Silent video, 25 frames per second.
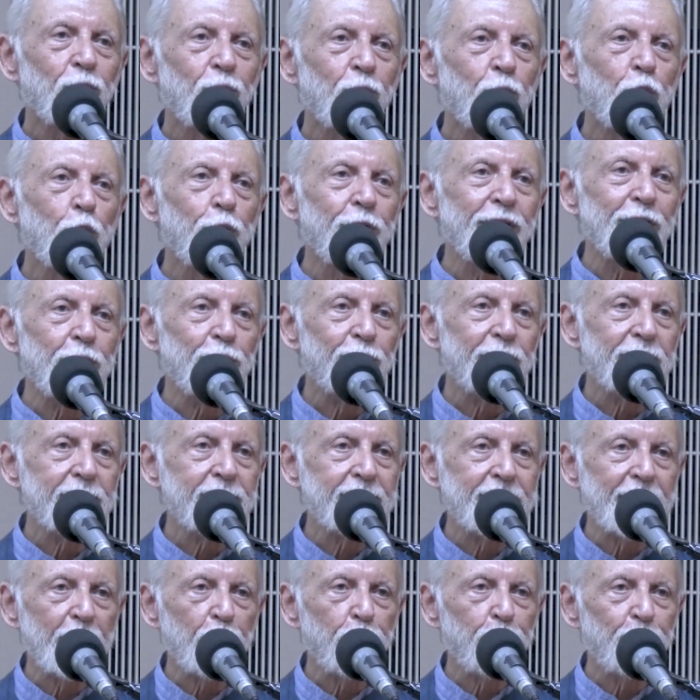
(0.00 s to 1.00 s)
moving
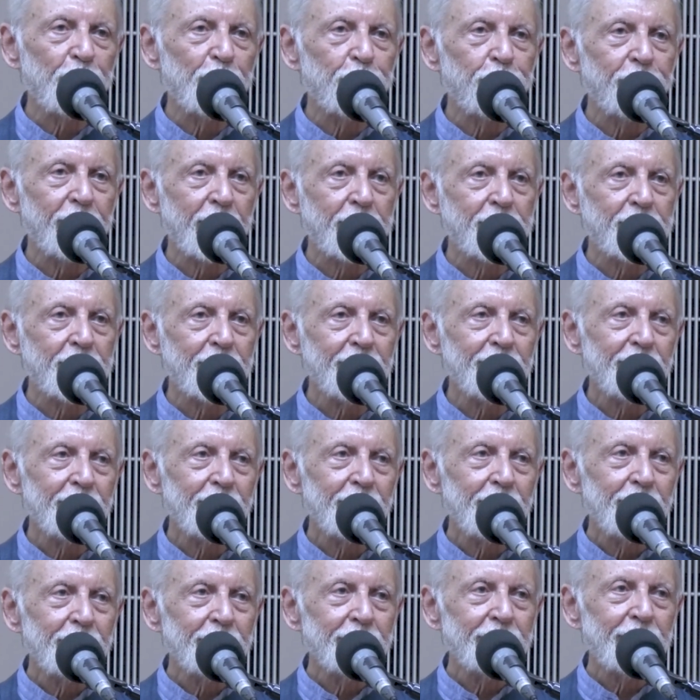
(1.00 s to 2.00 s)
towards self perfection,
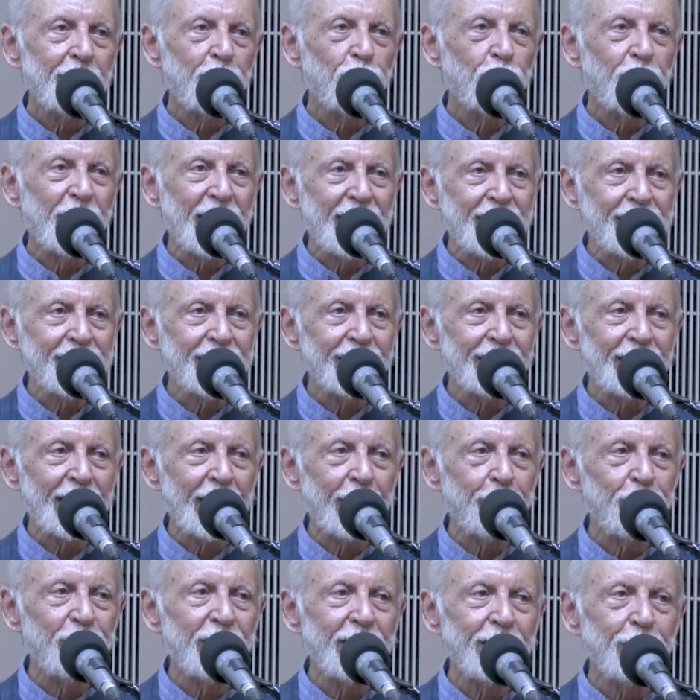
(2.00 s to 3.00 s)
then why is it
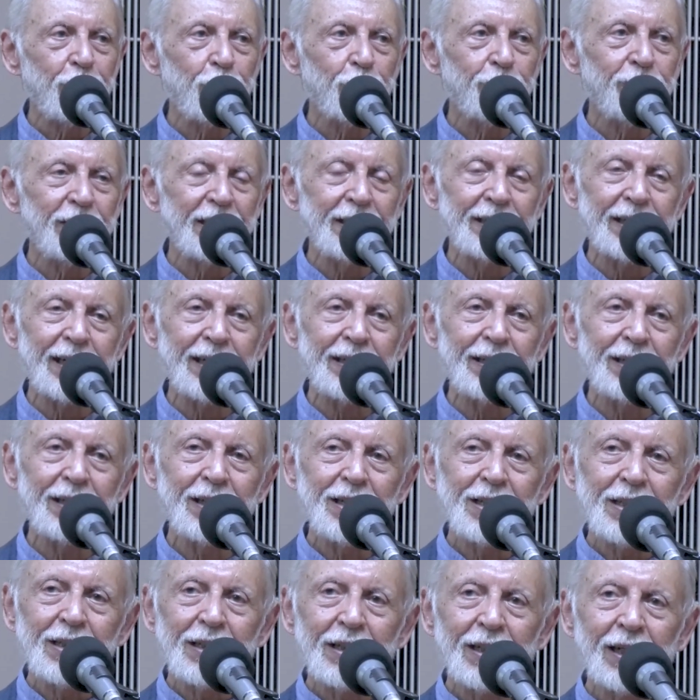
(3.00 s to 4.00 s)
happening to me that
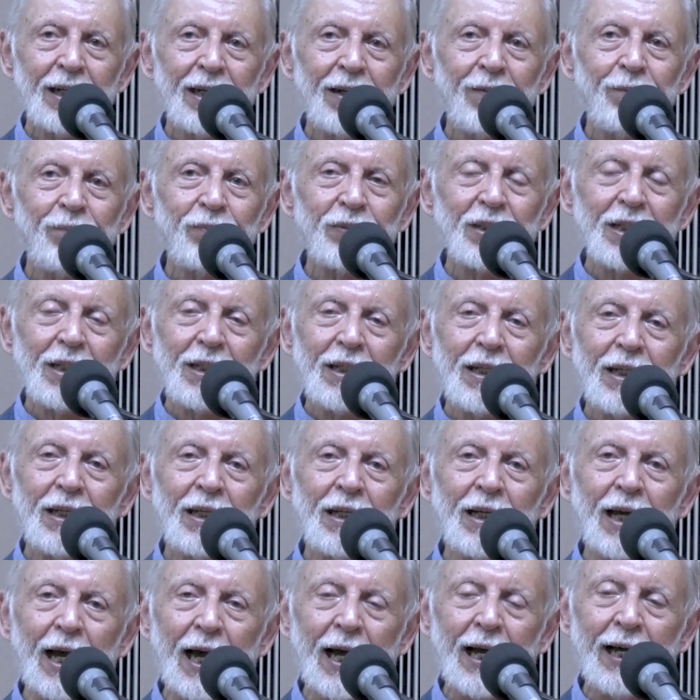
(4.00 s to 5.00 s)
uh,
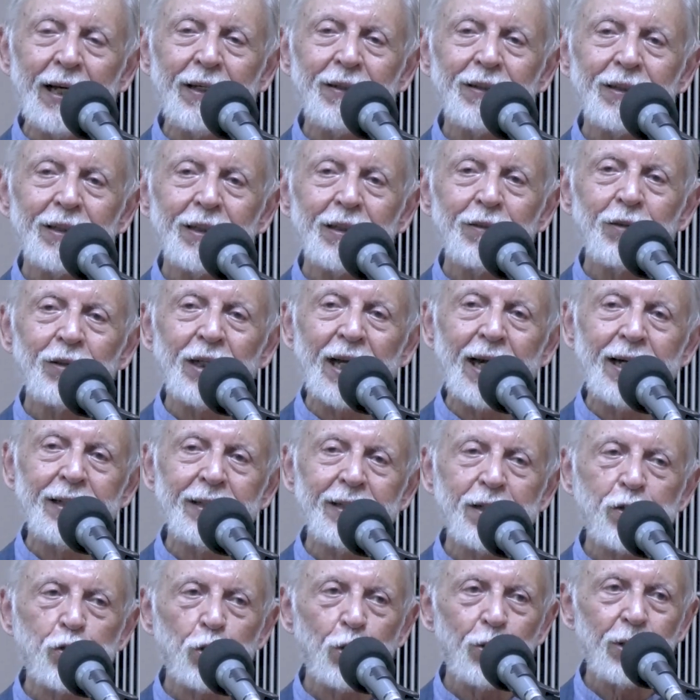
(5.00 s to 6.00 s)
I had
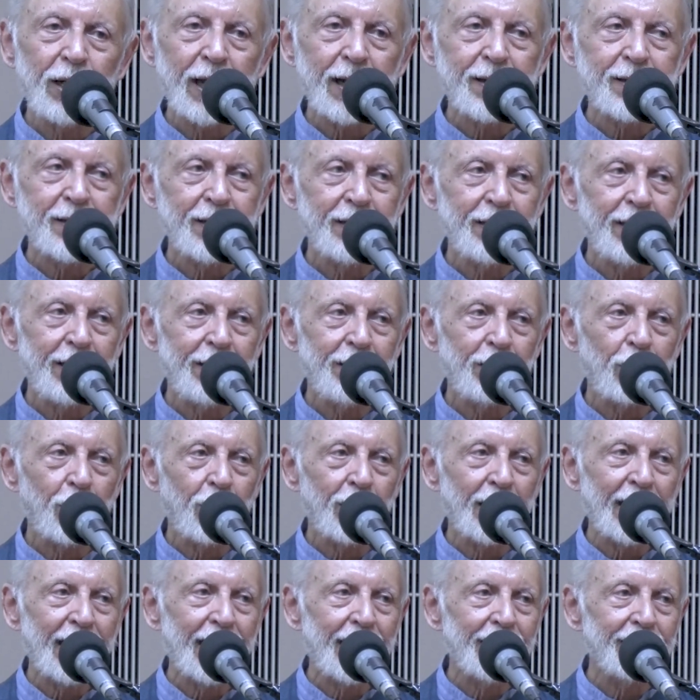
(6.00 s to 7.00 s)
this road accident
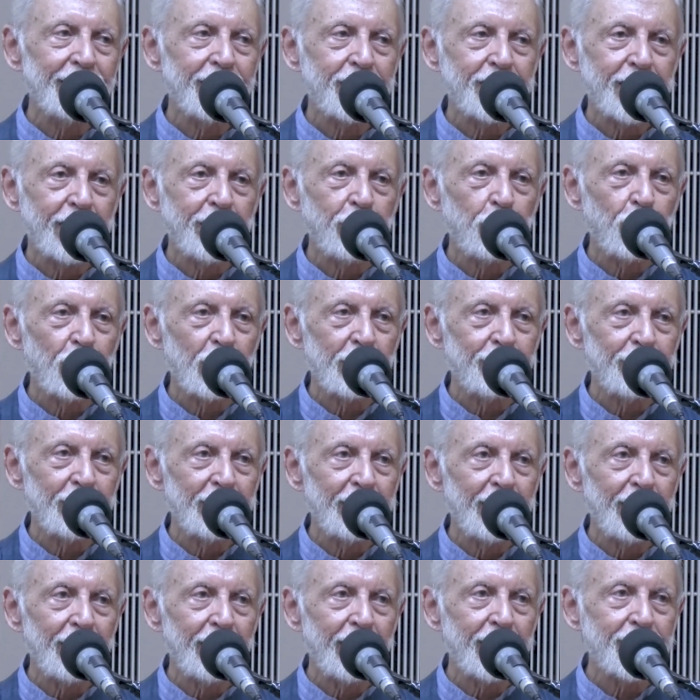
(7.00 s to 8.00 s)
or I had this
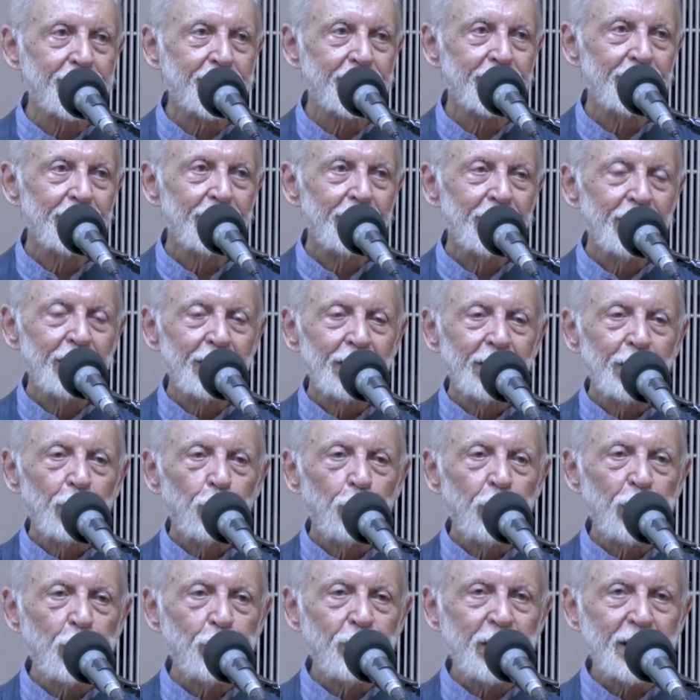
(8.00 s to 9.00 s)
incurable illness?
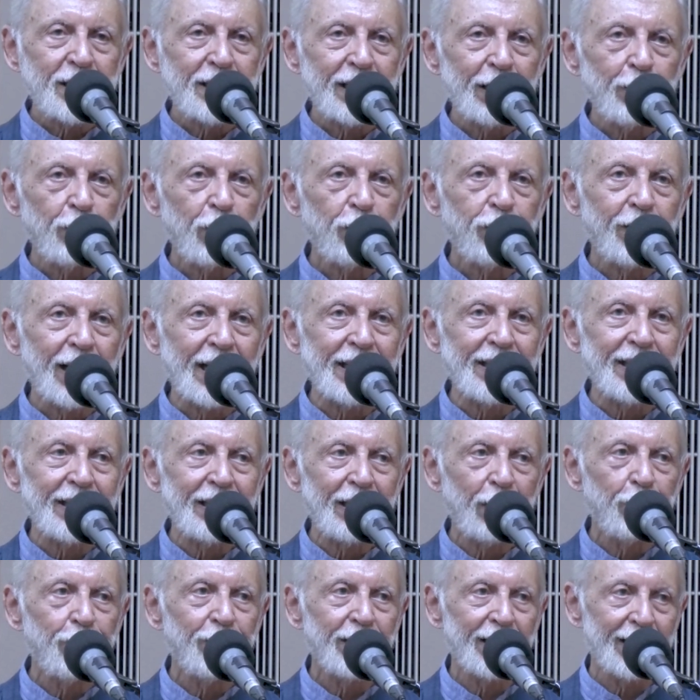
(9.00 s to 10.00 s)
Which means that we find
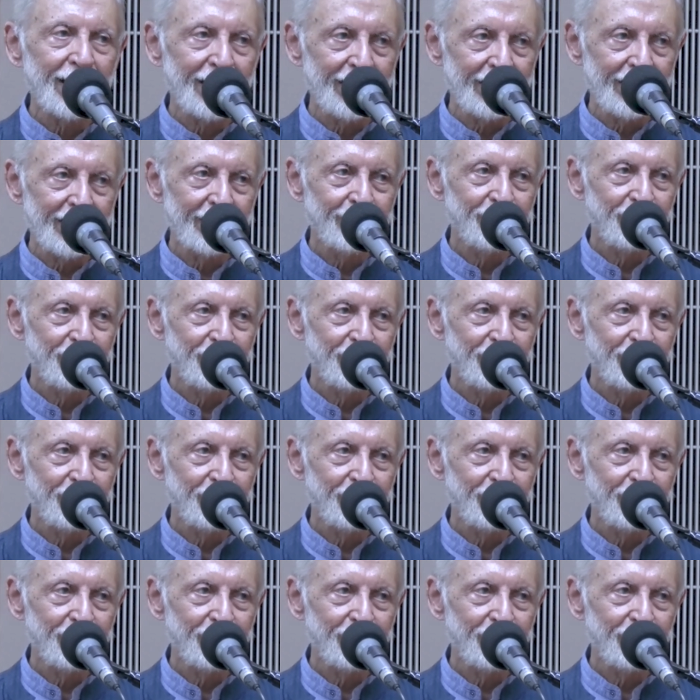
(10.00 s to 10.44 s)
it difficult